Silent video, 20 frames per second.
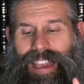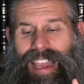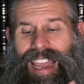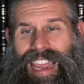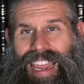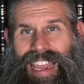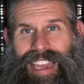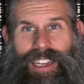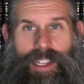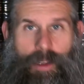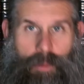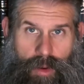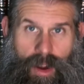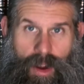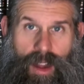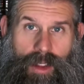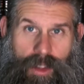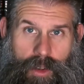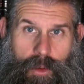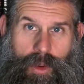and he
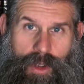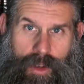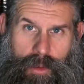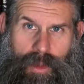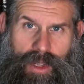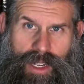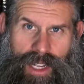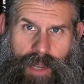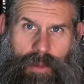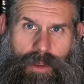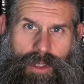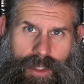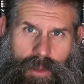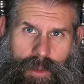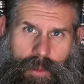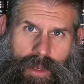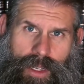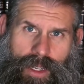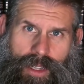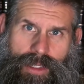probably would have been able to
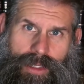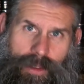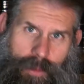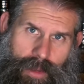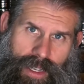build